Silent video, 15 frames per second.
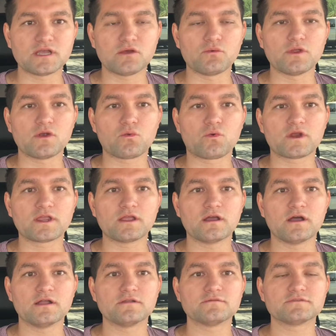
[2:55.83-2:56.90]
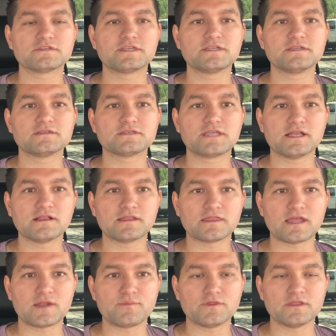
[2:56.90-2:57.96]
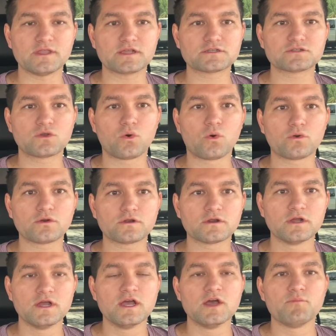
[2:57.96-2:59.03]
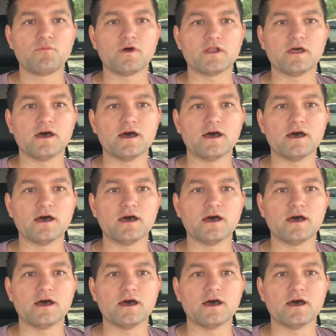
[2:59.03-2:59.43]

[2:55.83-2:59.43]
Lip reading: We are working on scaling that up in the next quarter, but